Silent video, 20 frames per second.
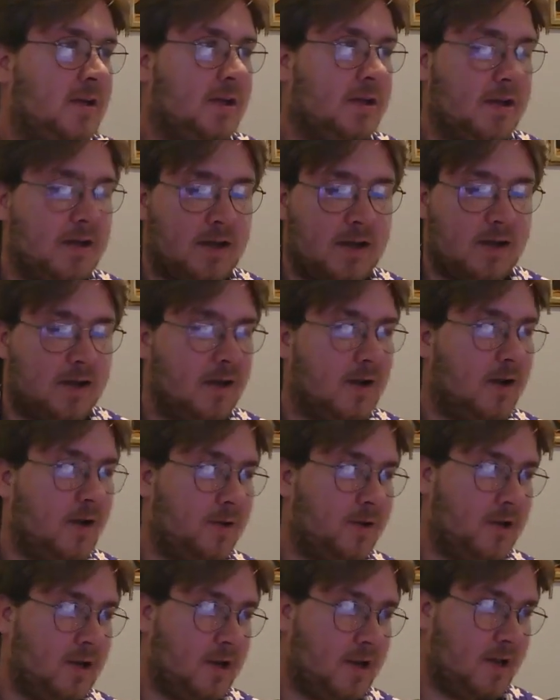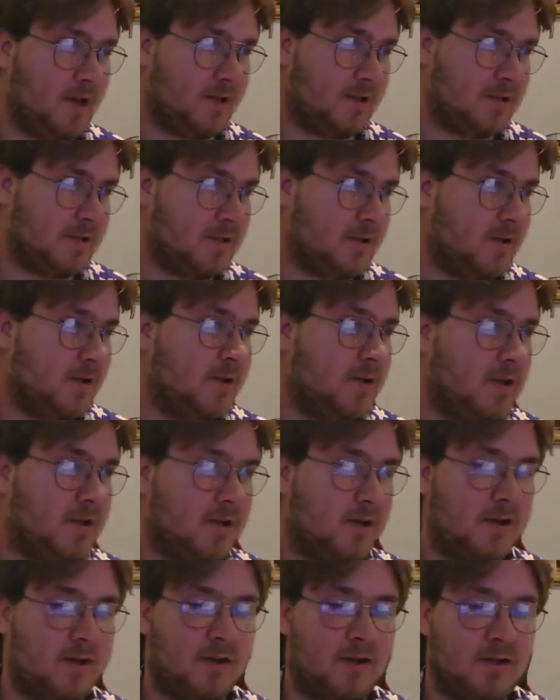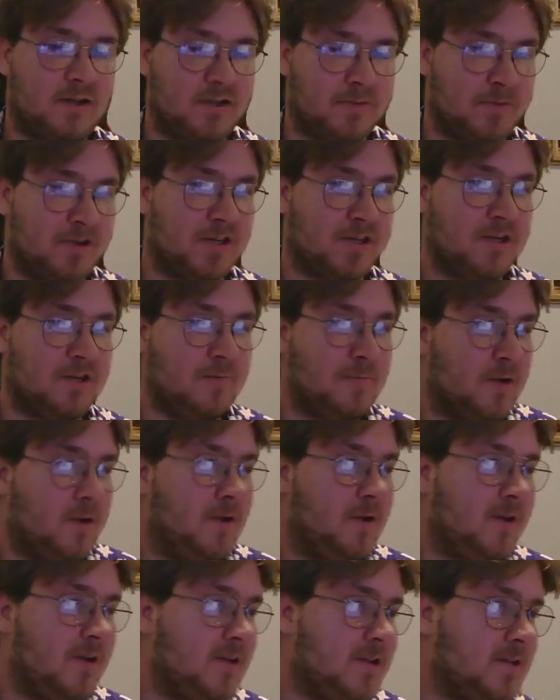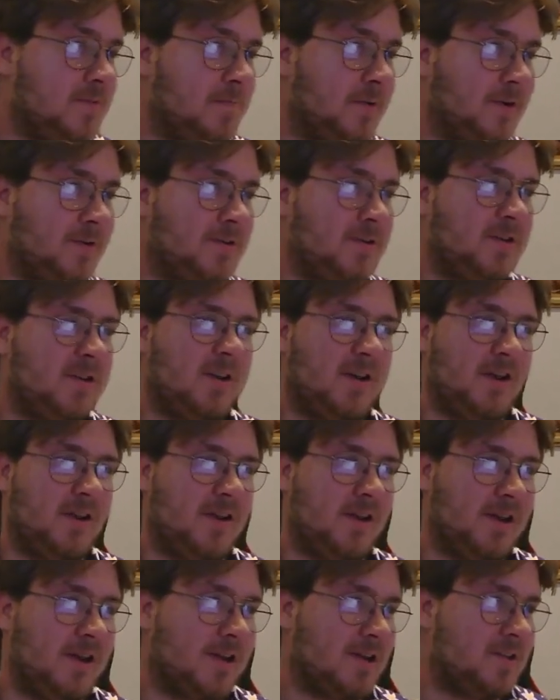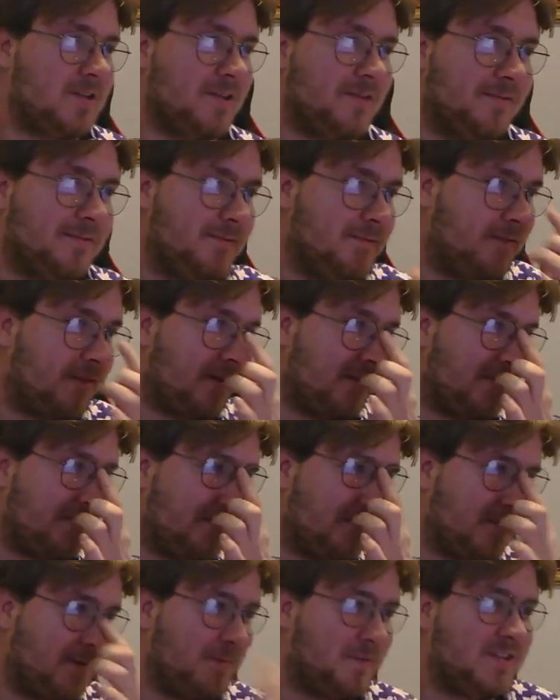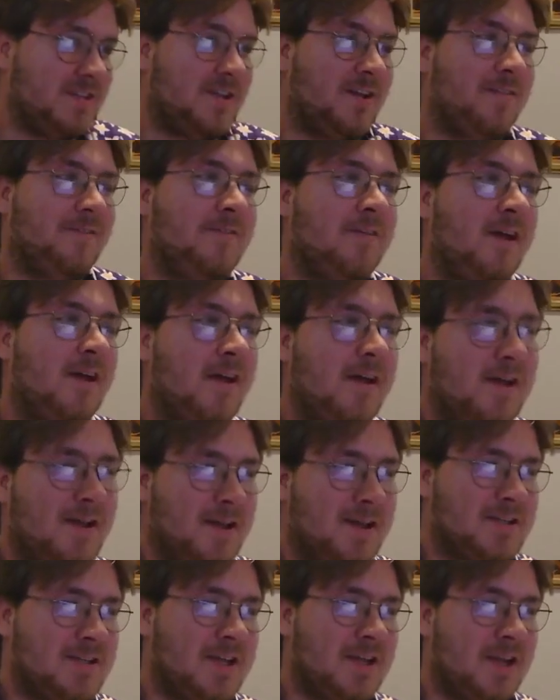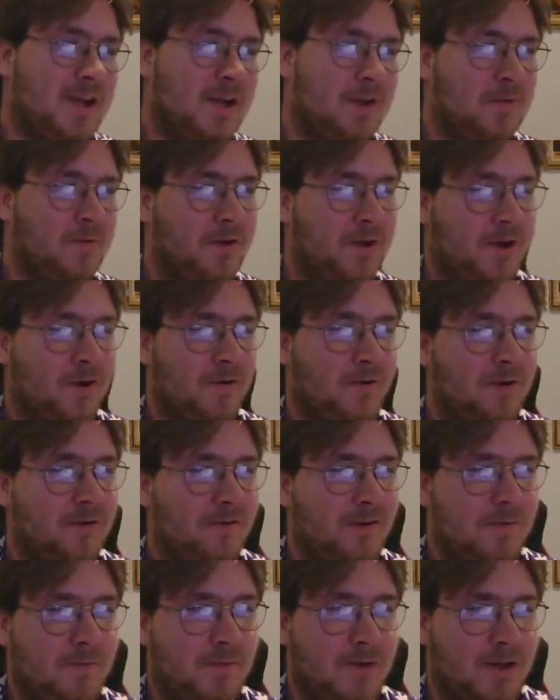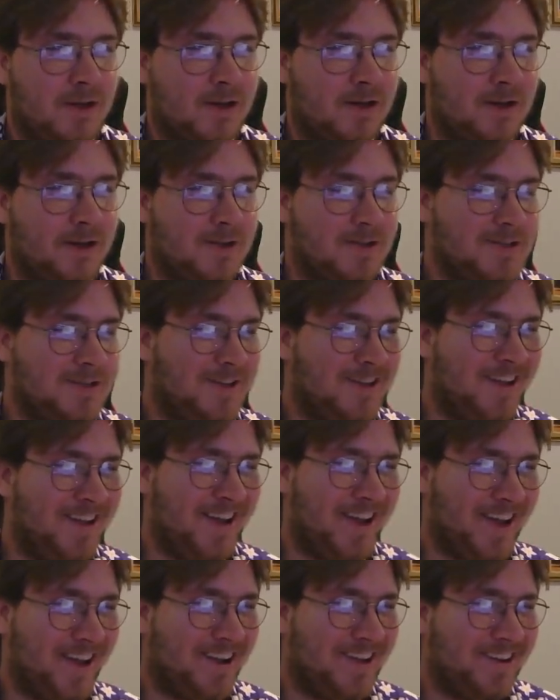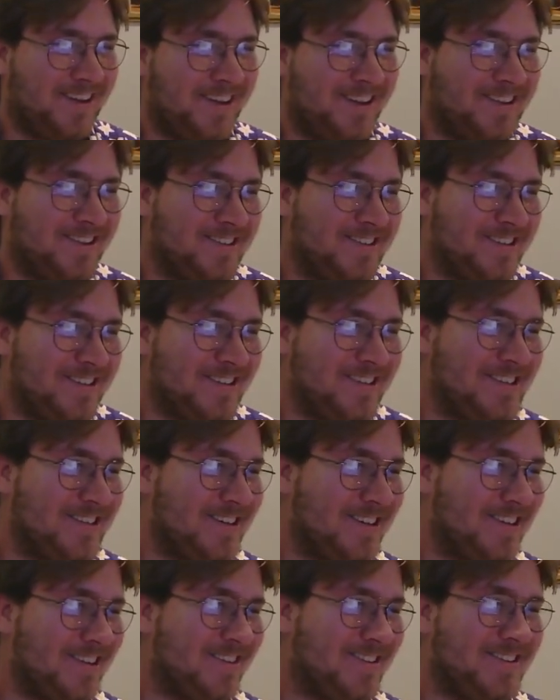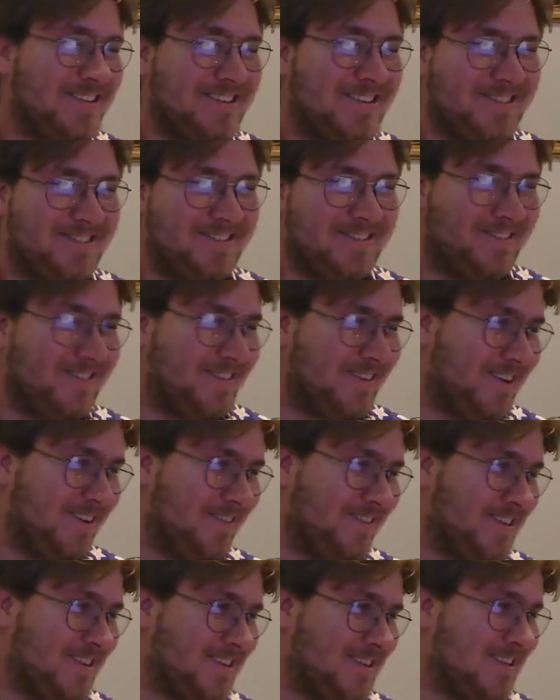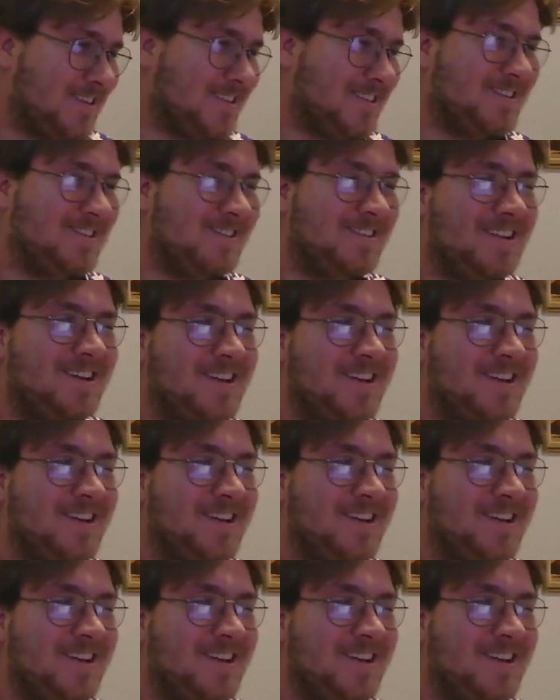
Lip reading: I really like this card, especially in Melodious, but also in other decks. I've found myself saying, wait, what if I played Haggados, Lizardos, or whatever the card's called.